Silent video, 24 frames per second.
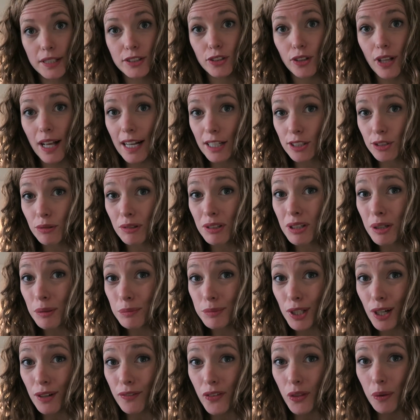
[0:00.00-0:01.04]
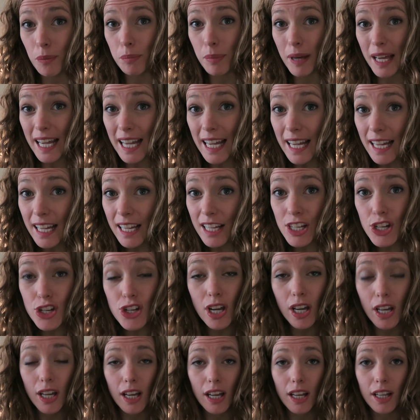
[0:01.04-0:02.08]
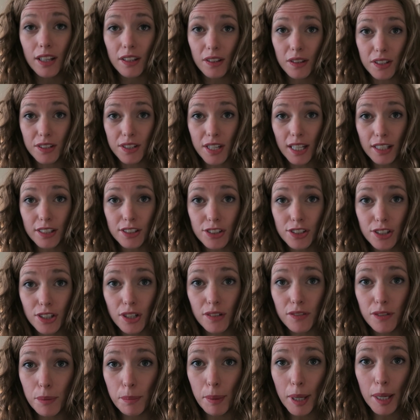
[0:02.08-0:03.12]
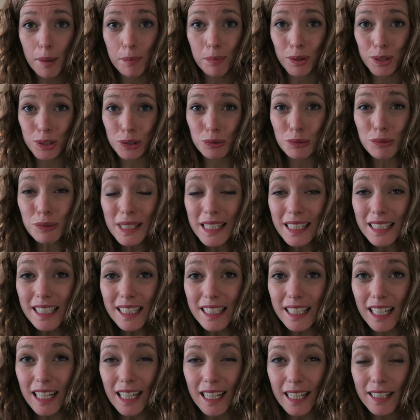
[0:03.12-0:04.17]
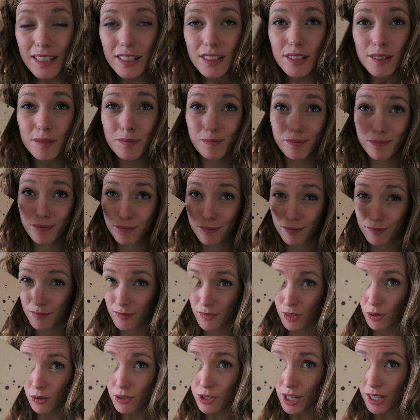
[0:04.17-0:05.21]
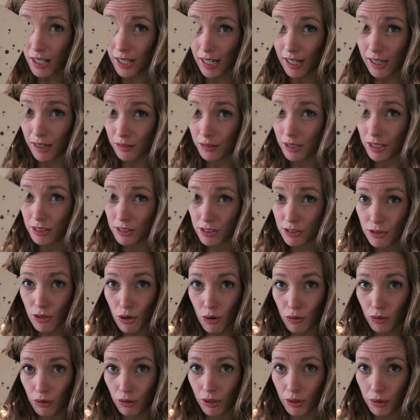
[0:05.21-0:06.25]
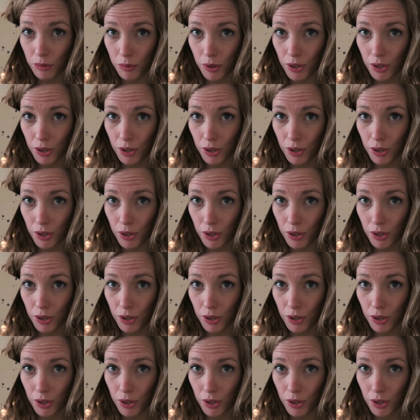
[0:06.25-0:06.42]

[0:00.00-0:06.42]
pencil actually comes off the page. The texture of the paper is really nice. Go check it out. It's totally